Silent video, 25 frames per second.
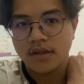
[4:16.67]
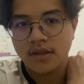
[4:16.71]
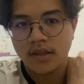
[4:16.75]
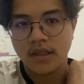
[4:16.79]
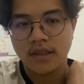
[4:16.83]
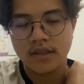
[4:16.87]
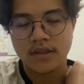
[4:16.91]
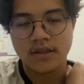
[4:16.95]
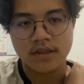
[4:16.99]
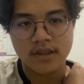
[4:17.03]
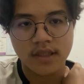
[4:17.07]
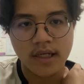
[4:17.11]

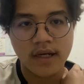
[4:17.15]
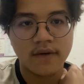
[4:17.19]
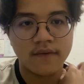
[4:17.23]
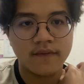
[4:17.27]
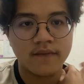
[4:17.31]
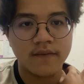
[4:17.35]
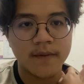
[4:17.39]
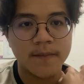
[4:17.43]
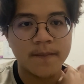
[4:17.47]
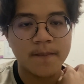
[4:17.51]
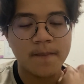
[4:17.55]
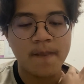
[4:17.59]
itself
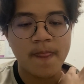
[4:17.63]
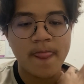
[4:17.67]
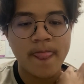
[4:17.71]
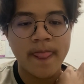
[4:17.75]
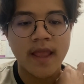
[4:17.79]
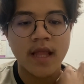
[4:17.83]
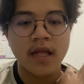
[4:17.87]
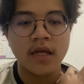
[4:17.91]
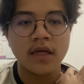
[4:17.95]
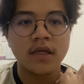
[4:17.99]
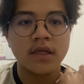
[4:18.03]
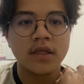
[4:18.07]

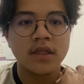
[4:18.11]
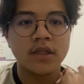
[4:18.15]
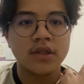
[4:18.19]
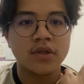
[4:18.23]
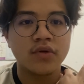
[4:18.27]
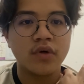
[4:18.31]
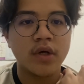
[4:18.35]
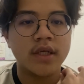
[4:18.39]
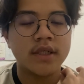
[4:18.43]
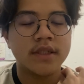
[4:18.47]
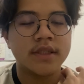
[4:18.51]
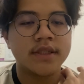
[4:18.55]

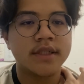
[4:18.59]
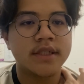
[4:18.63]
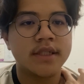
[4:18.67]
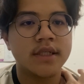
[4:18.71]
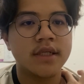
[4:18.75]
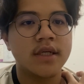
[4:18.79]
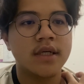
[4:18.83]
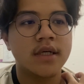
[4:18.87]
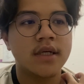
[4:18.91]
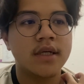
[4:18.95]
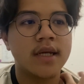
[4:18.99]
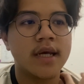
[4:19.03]
to
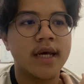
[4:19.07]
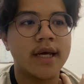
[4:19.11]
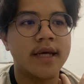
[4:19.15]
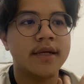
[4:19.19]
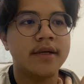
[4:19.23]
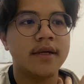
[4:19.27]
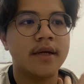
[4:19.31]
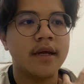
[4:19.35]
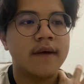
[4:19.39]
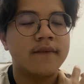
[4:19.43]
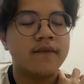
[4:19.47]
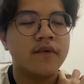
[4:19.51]
ensure that
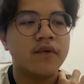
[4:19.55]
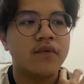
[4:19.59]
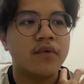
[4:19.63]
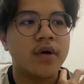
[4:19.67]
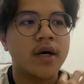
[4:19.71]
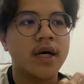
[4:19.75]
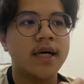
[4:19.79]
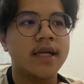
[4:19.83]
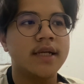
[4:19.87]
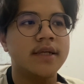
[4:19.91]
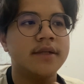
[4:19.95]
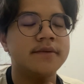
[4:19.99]

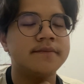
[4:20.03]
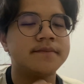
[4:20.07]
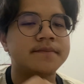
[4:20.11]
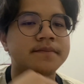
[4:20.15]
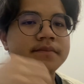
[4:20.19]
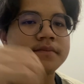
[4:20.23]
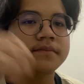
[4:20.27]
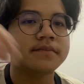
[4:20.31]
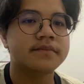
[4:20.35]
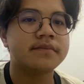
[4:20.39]
everyone